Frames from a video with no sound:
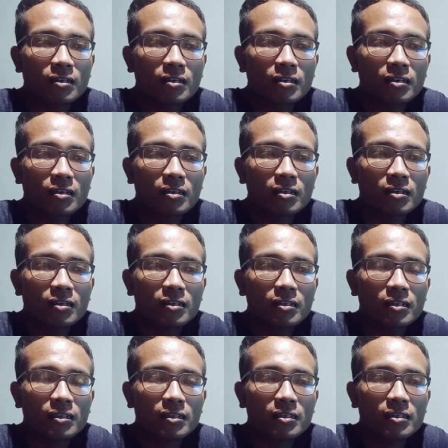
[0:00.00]

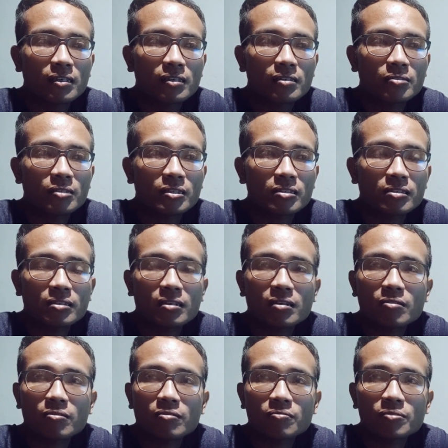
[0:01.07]
you can
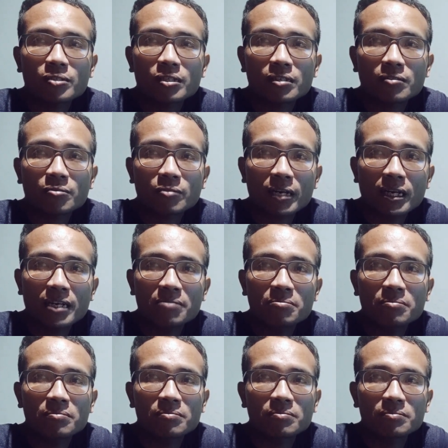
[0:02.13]
start off with
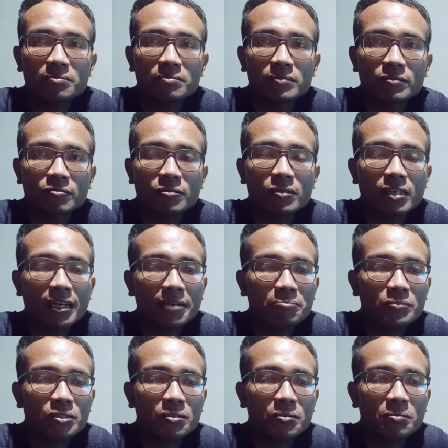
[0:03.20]
RAM for
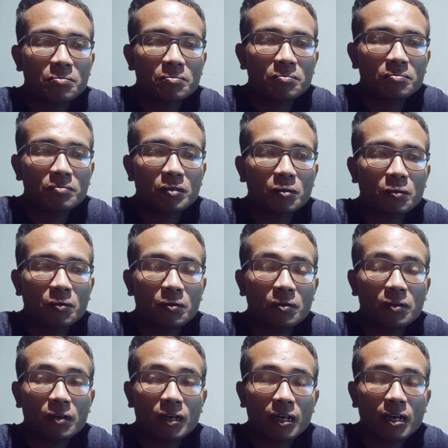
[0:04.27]
laptop,
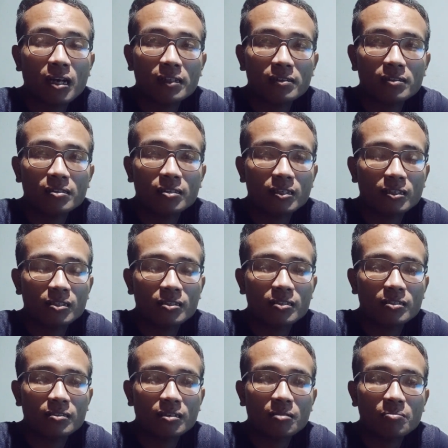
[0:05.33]
or hard
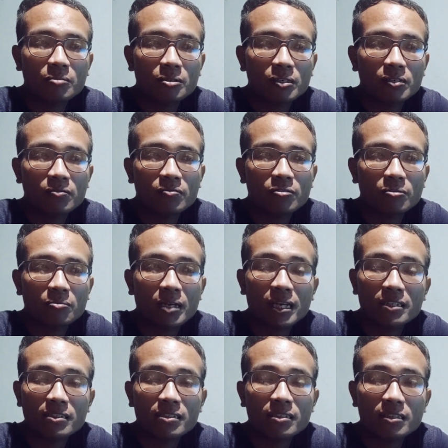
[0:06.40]
disk upgrade from
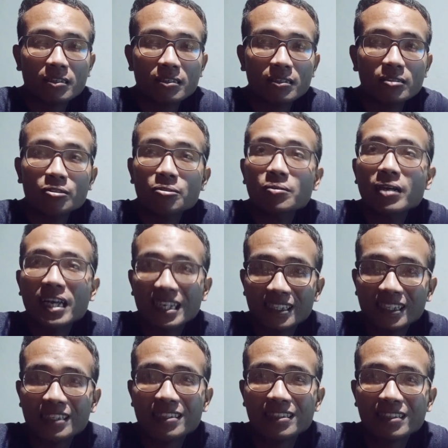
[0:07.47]
HDD to
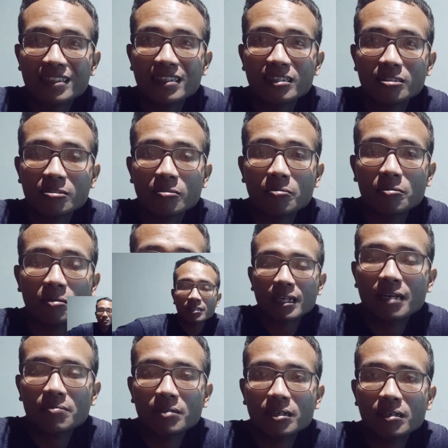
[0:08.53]
SSD. So in
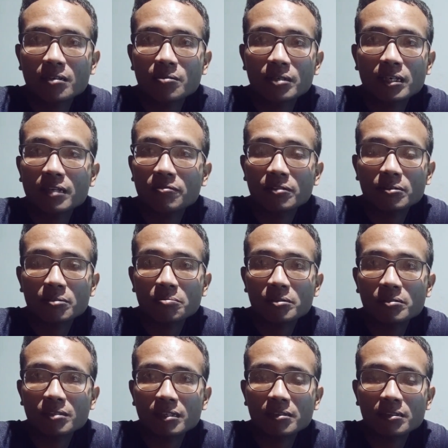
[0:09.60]
Lamka we have a
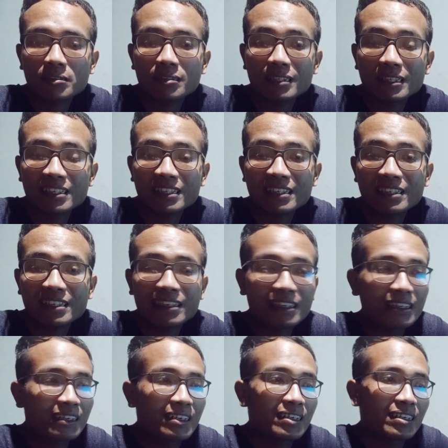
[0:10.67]
reputed dealer,
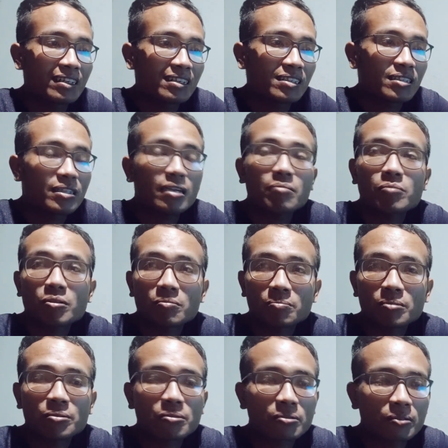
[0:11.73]
Siam
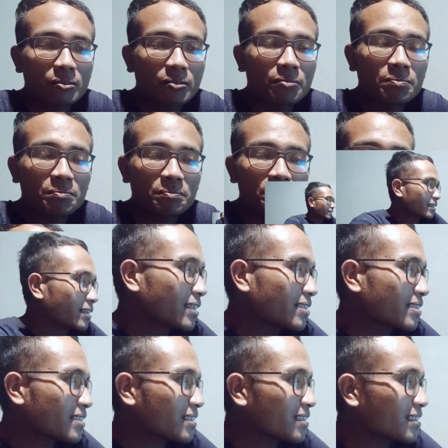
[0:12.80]
Computer, and
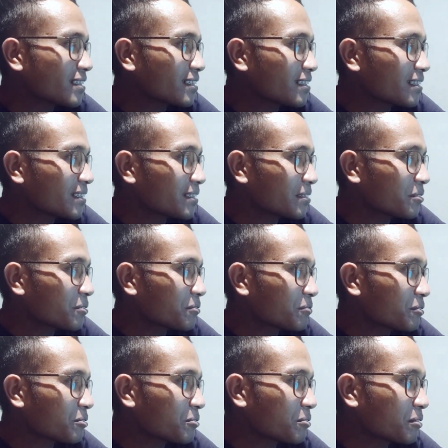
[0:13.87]
let's see the
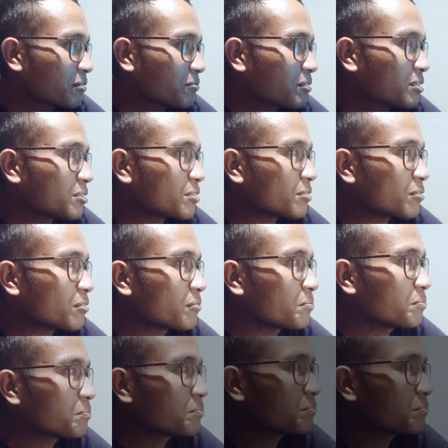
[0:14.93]
review of this shop.